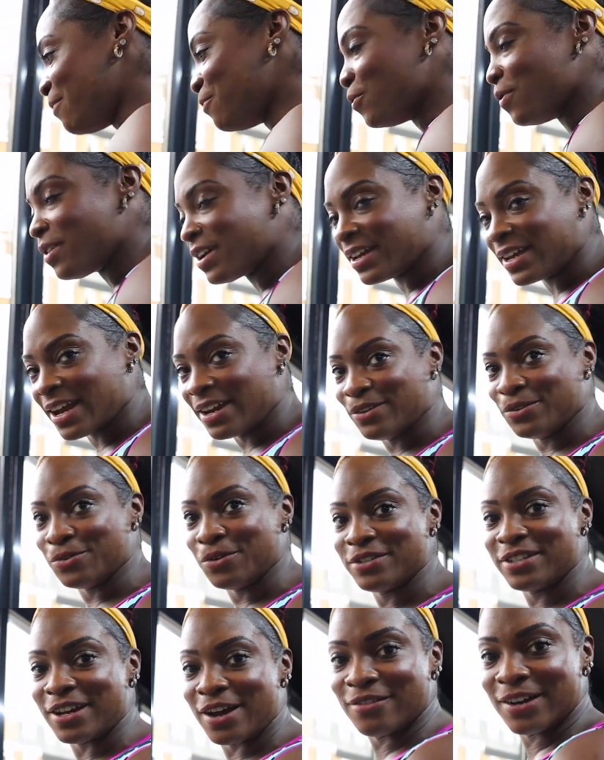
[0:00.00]
and walk again in
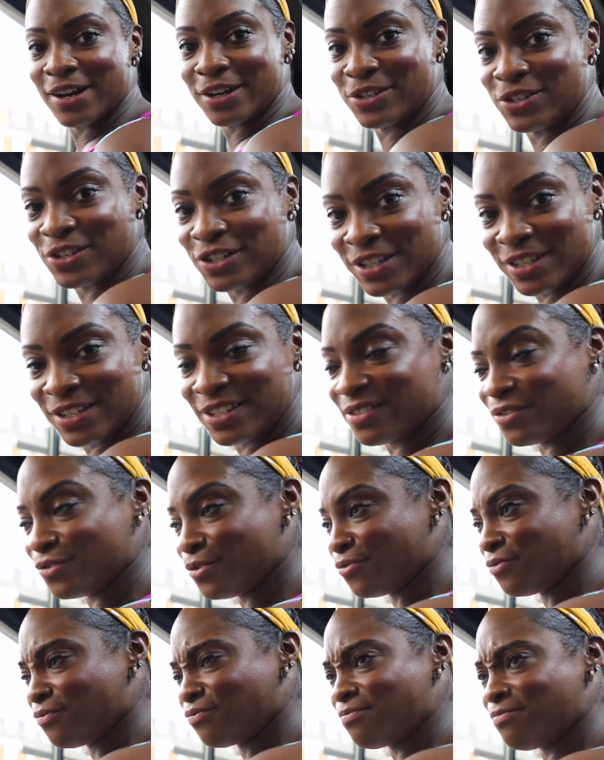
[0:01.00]
all directions,
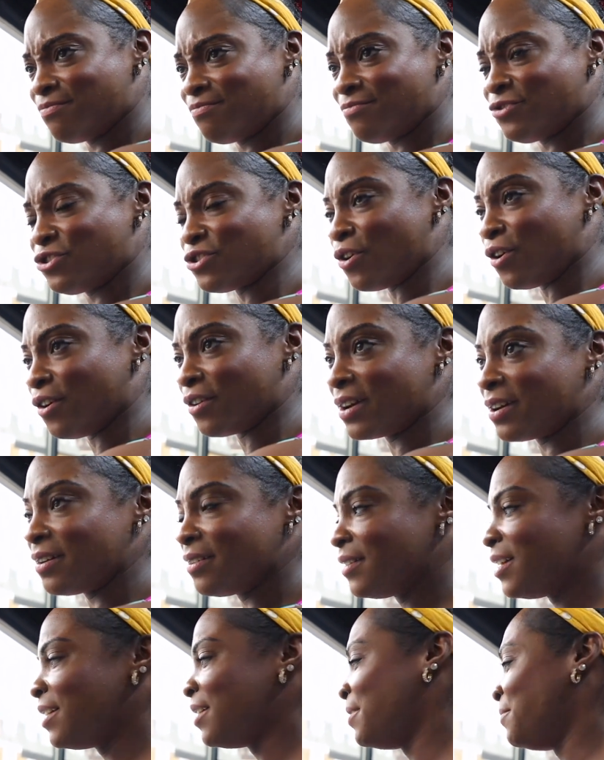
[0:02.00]
or jog.
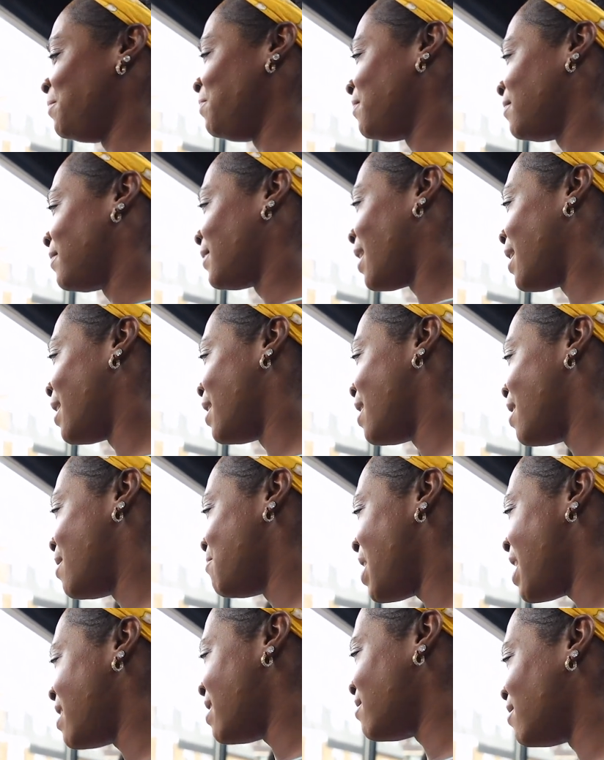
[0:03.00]

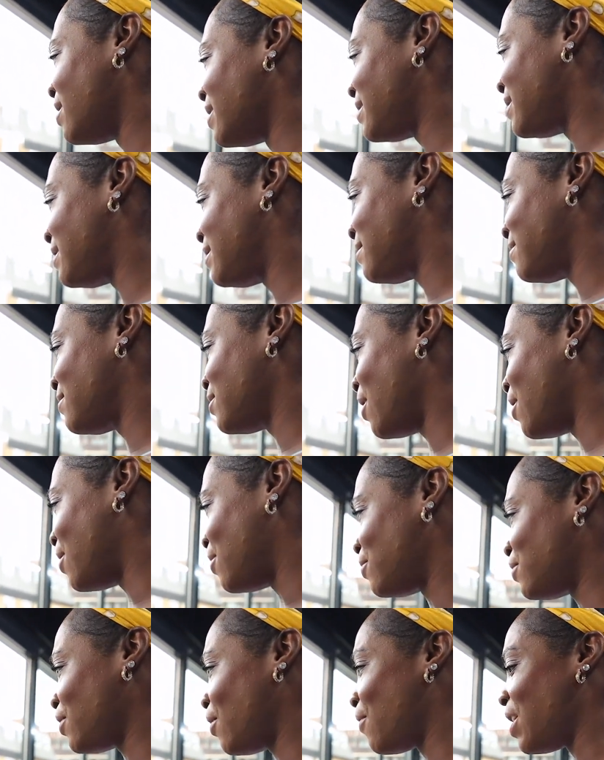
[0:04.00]
And I got
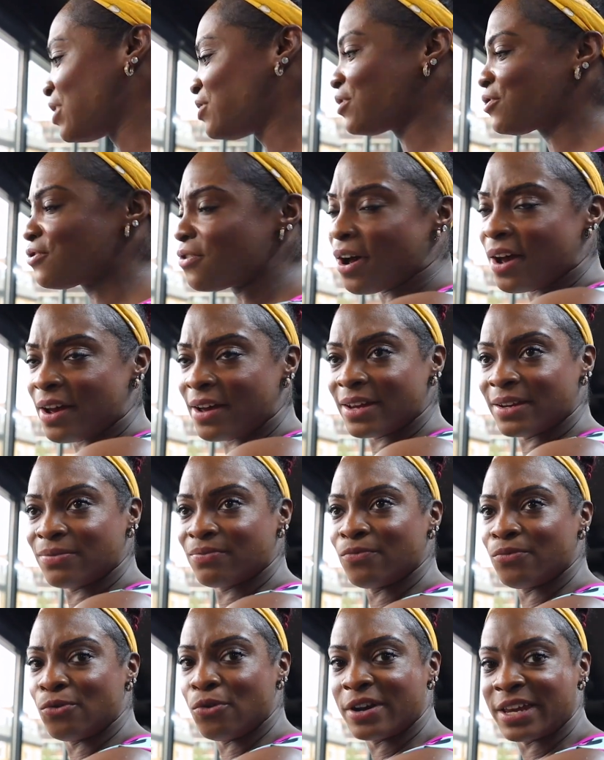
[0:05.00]
told, oh, I should try
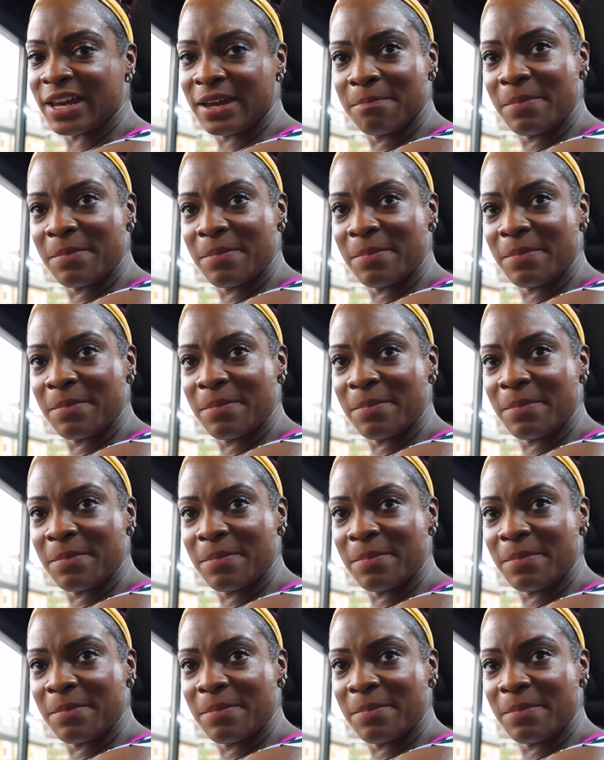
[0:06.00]
walking